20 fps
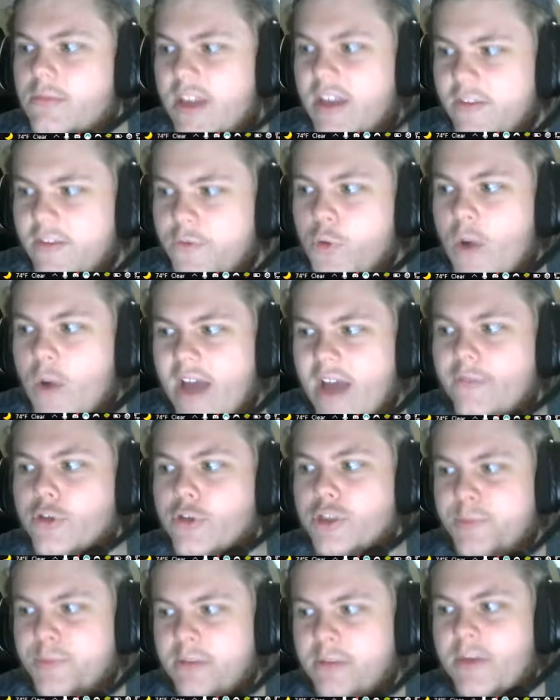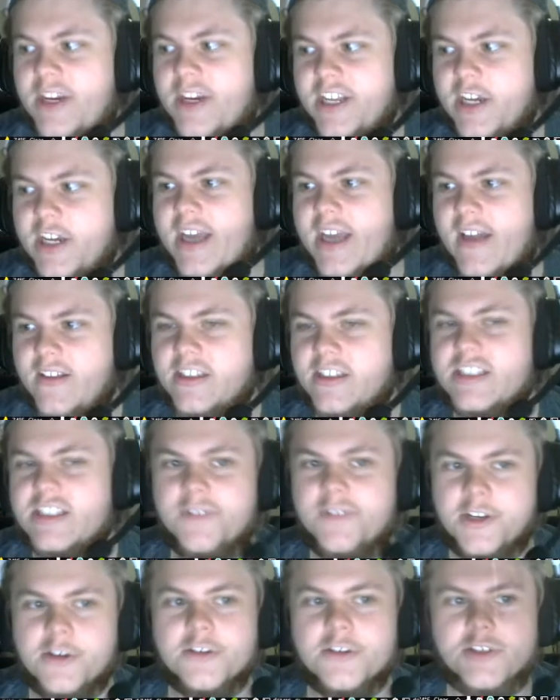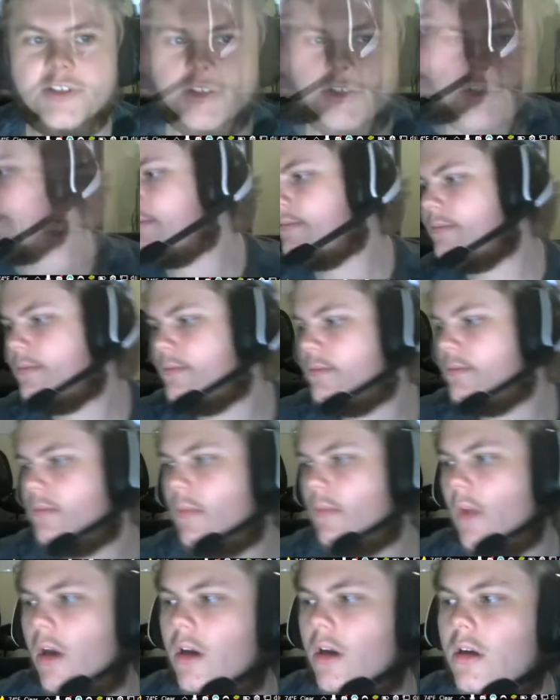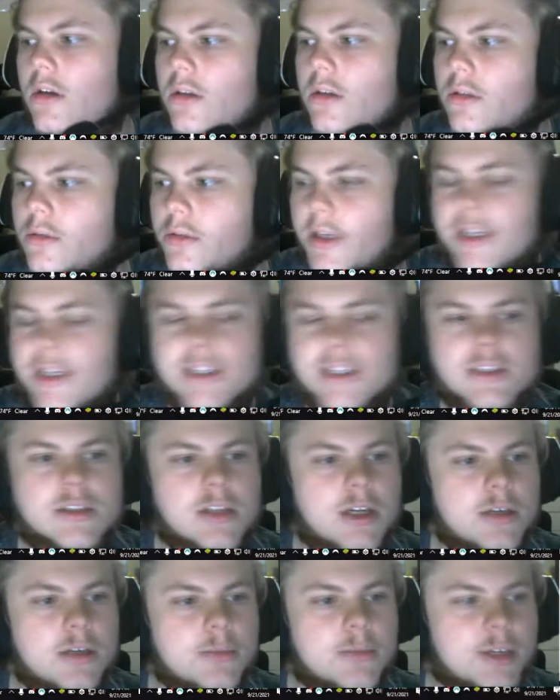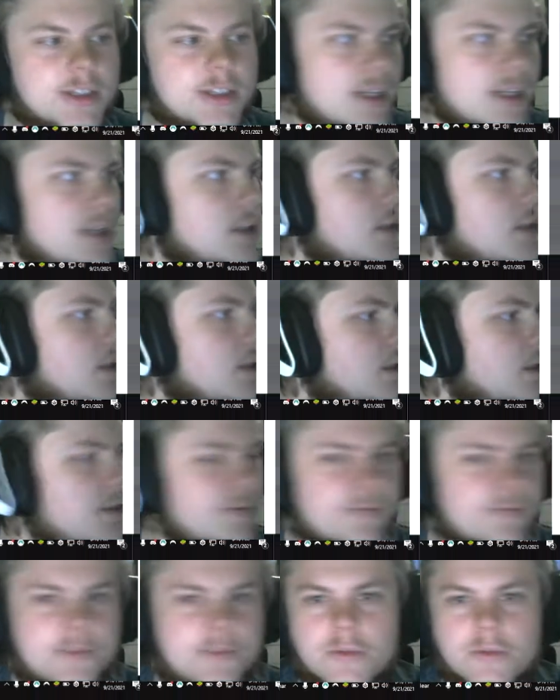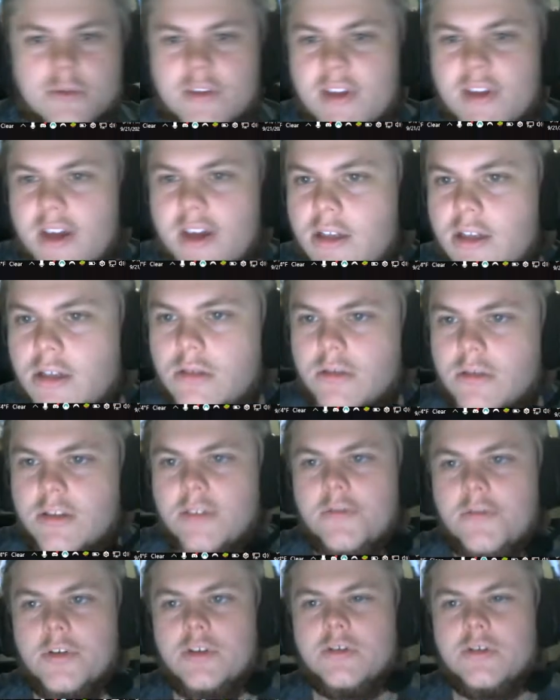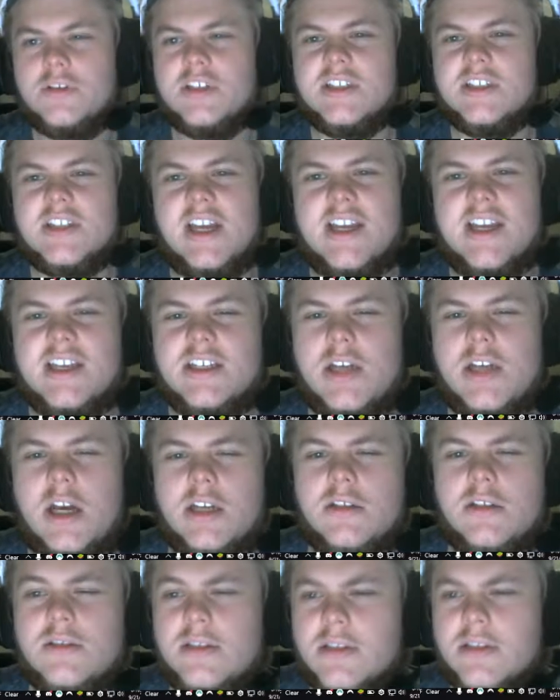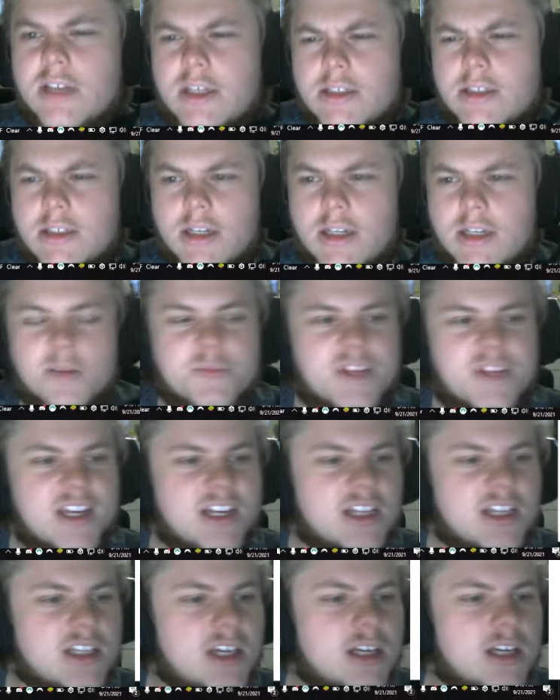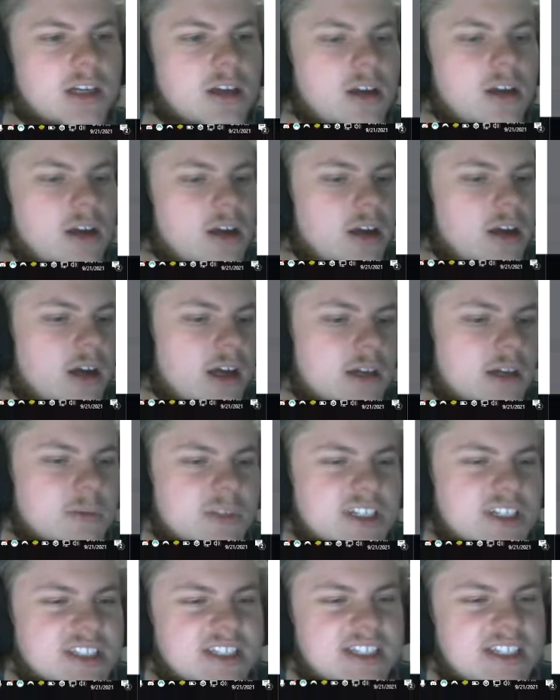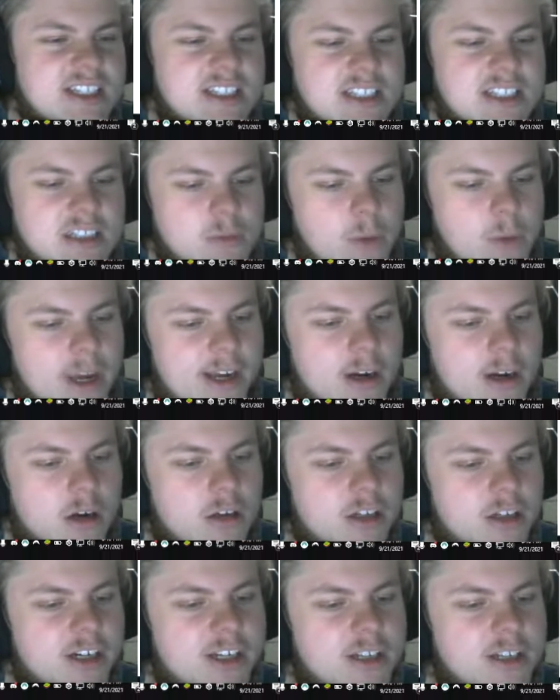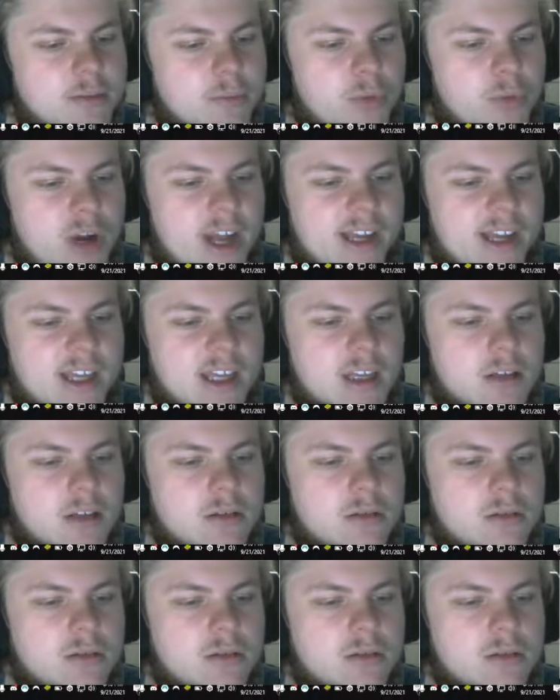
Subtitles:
if you ever spend money on Galaxy of Heroes, this should. Alright, sorry about that. A few technical difficulties. I guess Hot Utils hasn't updated yet, because this is my current bracket.